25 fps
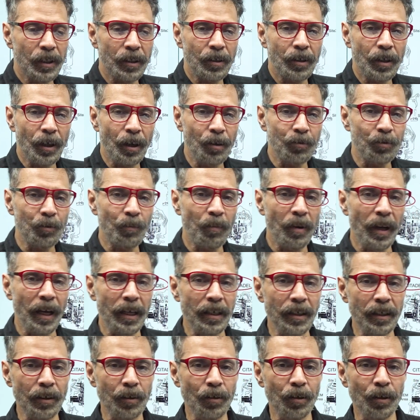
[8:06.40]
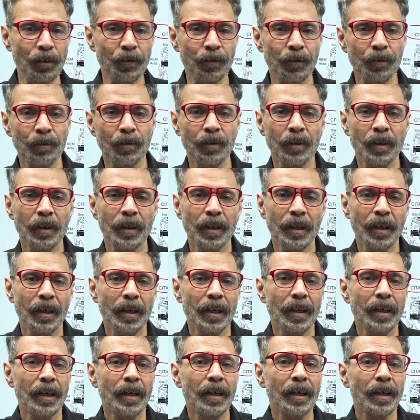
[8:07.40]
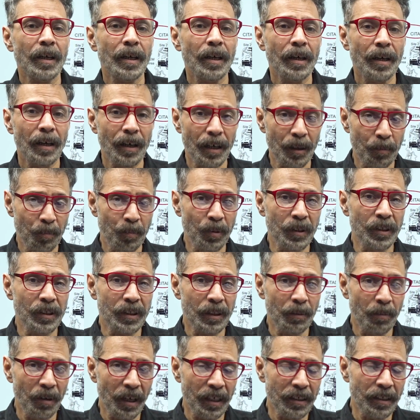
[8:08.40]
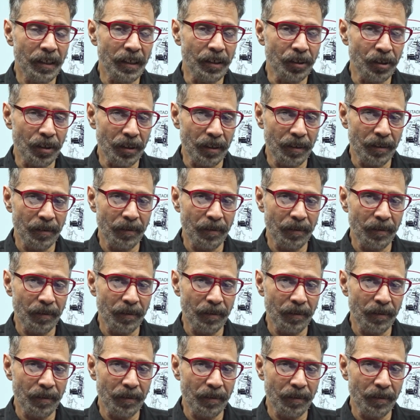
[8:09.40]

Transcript: town planning of Harappan civilization.